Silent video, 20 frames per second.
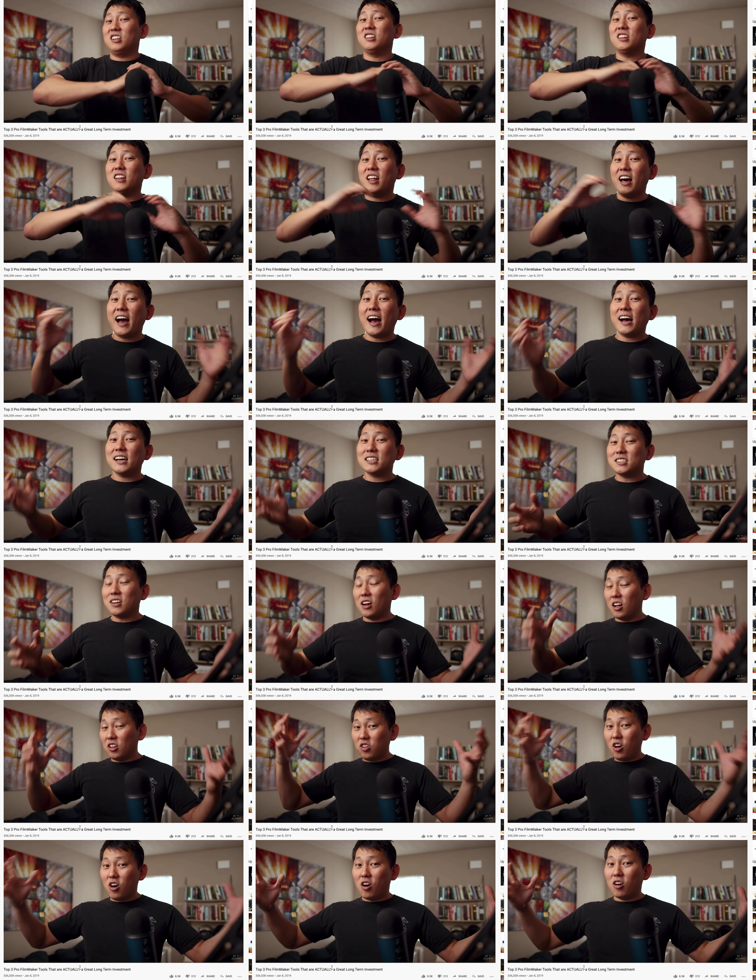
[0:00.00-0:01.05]
This is probably the
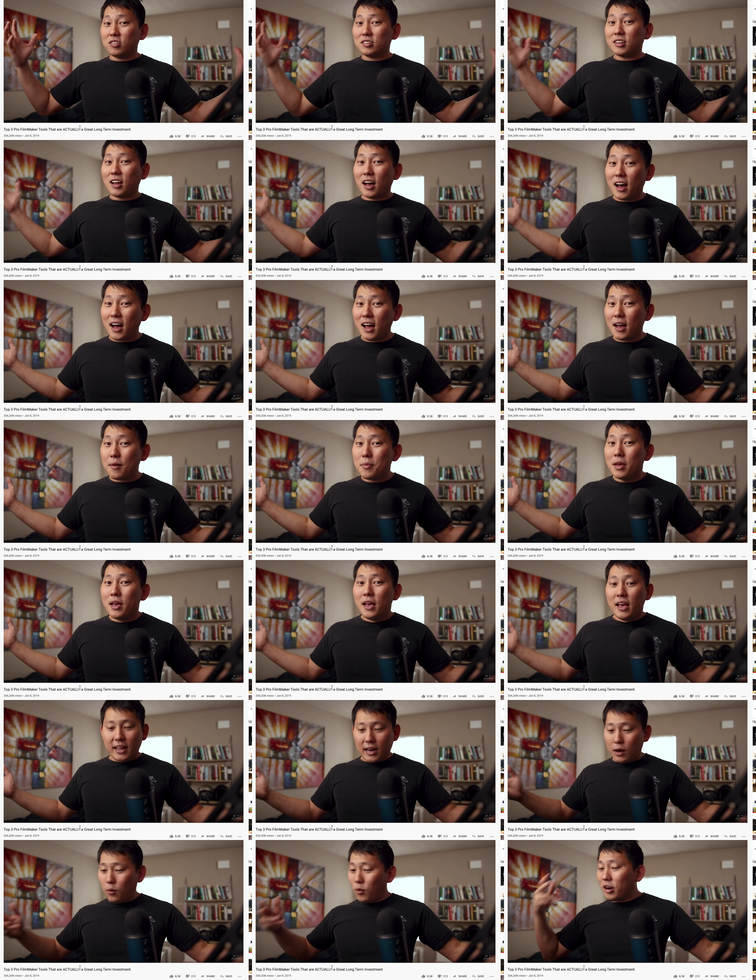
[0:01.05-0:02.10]
last thing I shot in
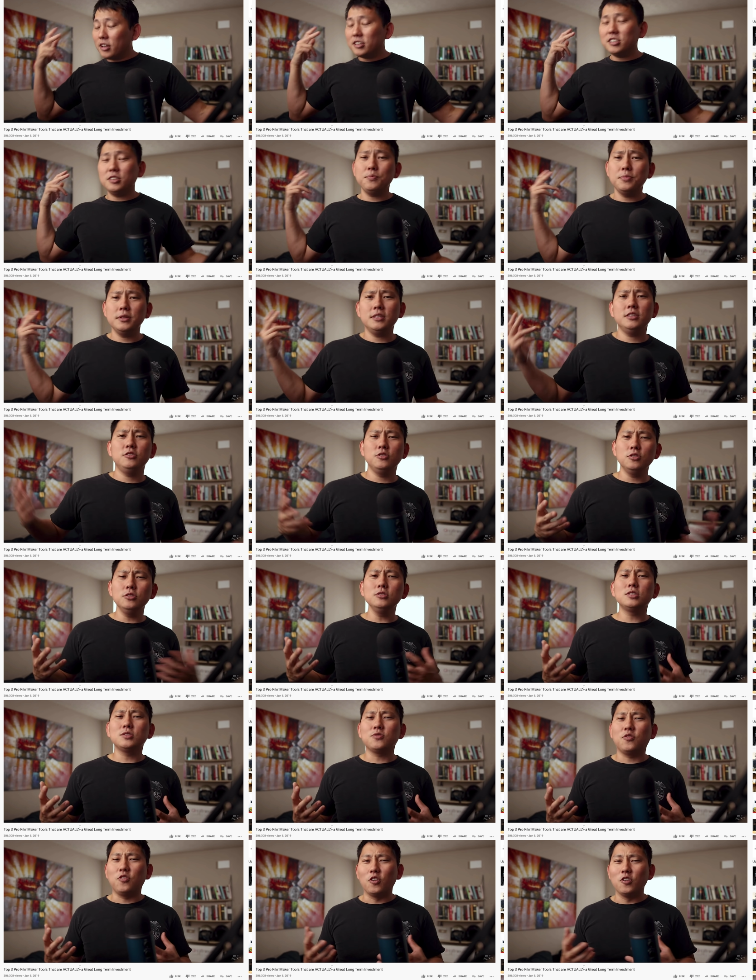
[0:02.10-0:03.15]
my old apartment.
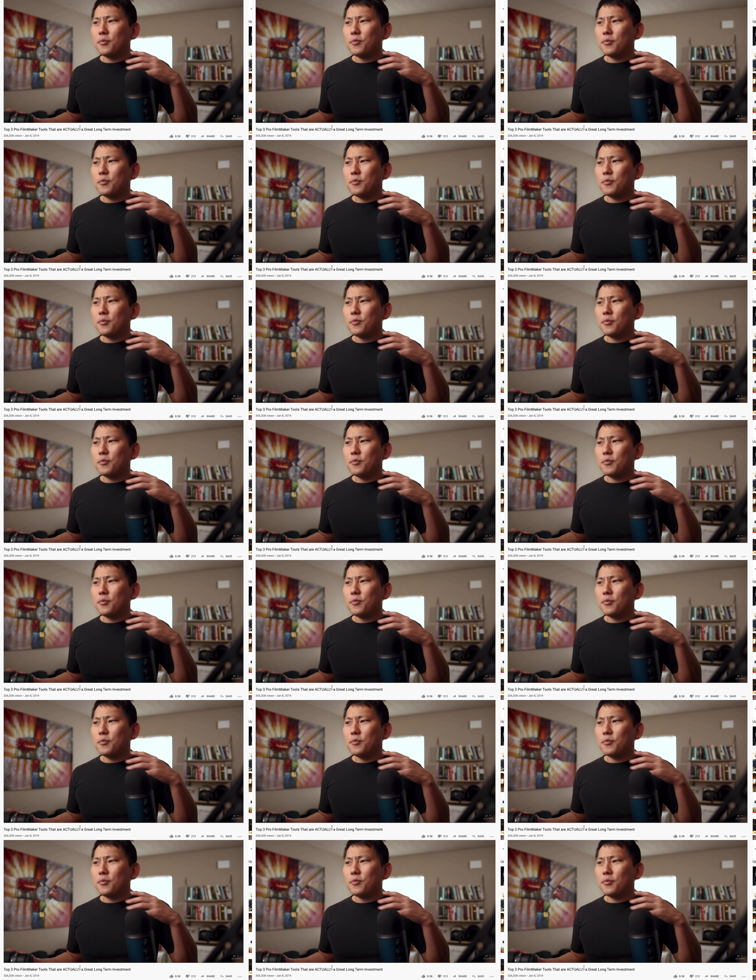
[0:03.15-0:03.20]
Mm-hmm.